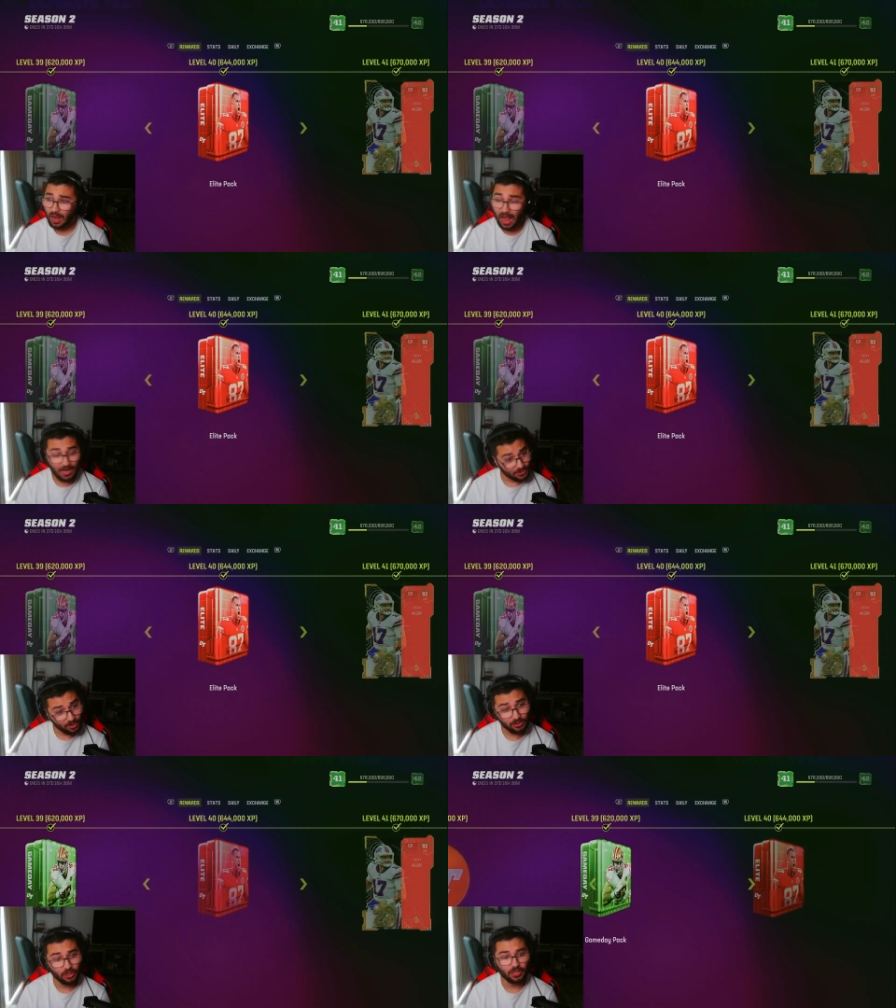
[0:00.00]
I
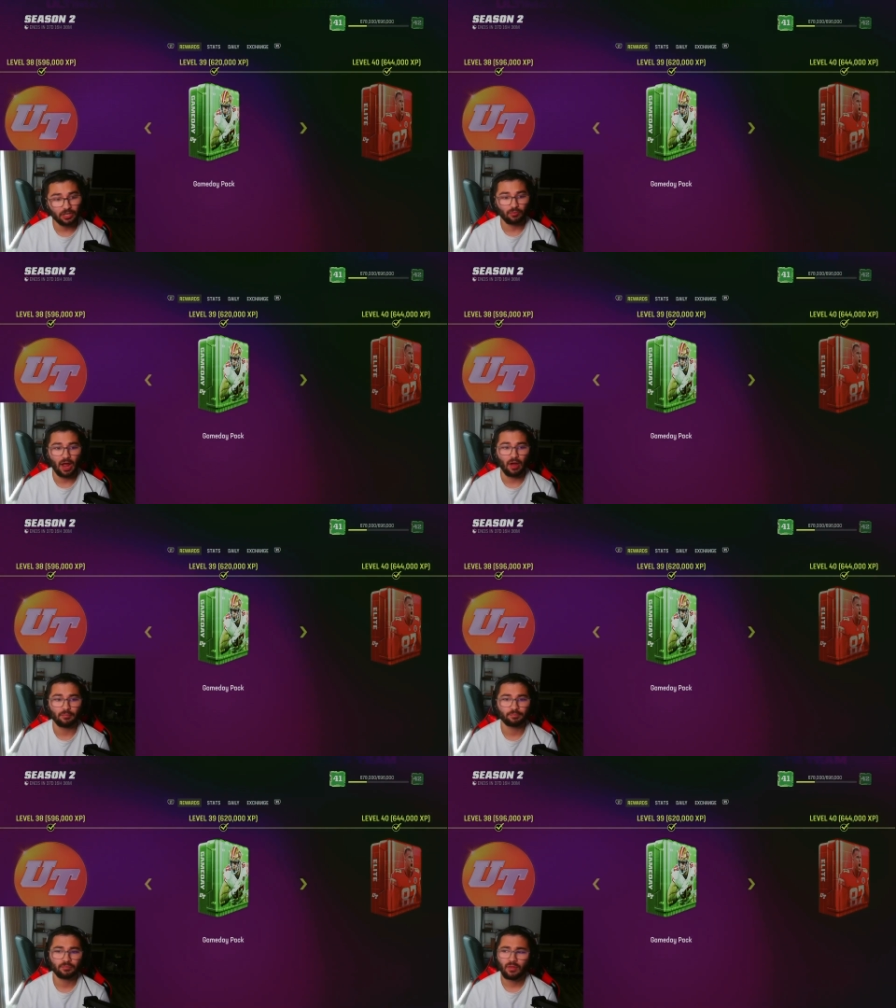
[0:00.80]
start looking around.
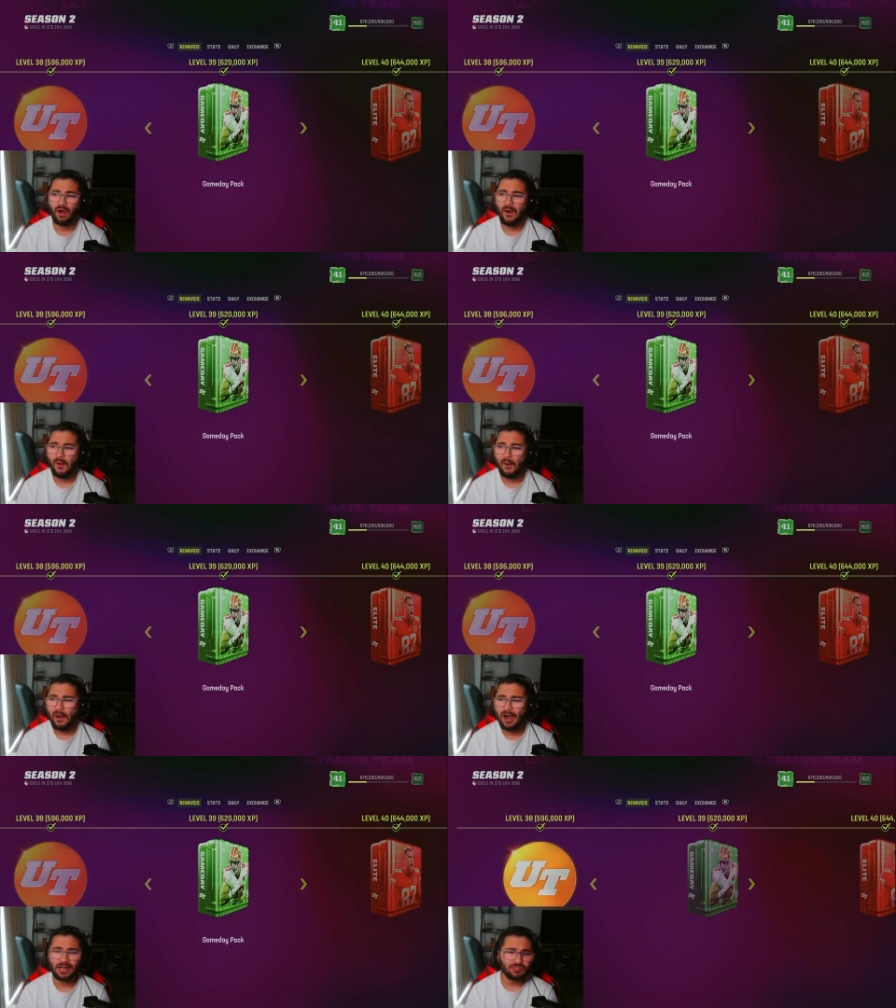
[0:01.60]

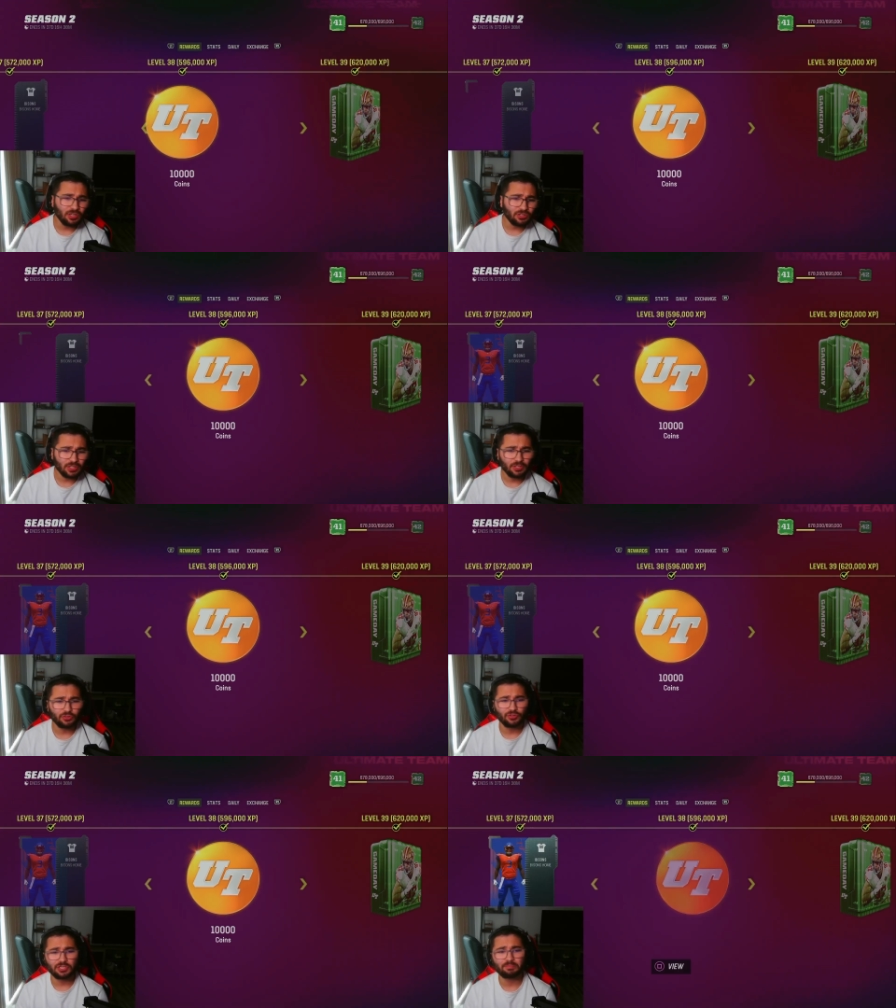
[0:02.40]
And I start looking
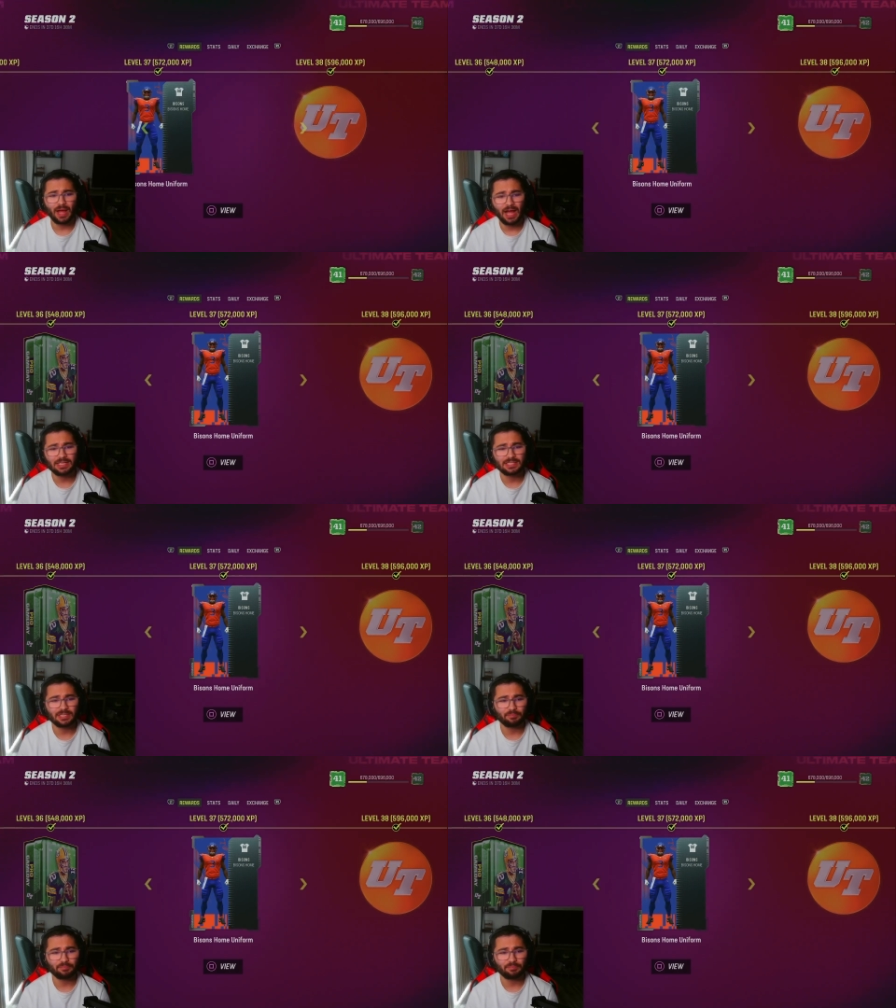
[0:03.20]
through this pass,